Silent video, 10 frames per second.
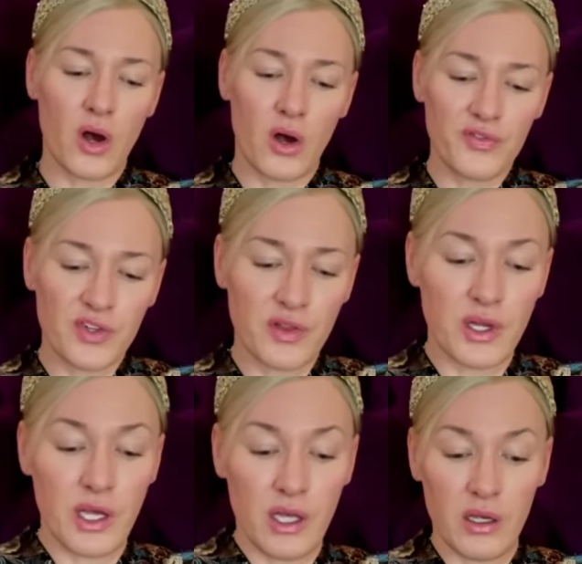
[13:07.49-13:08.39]
offs in
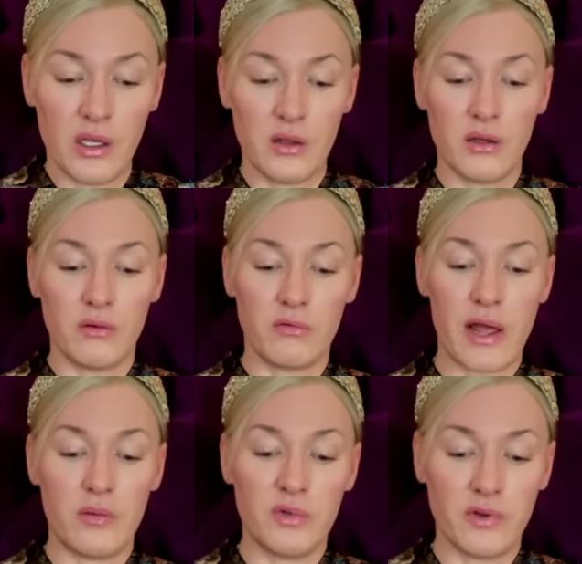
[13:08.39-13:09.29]
the in the
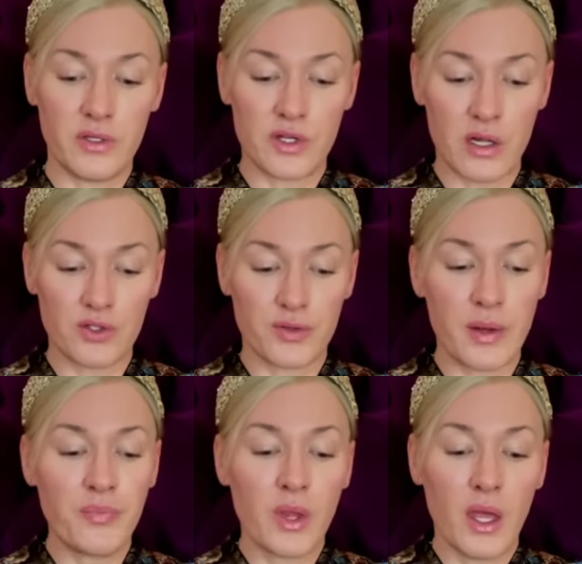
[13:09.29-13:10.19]
realm of
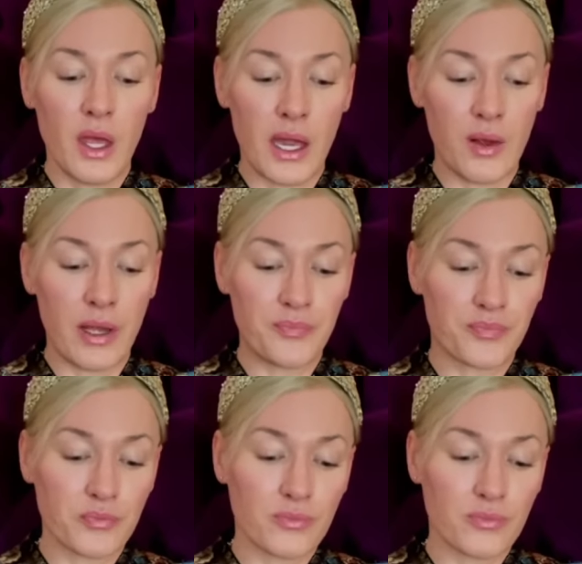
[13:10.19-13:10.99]
adultery. Anyway,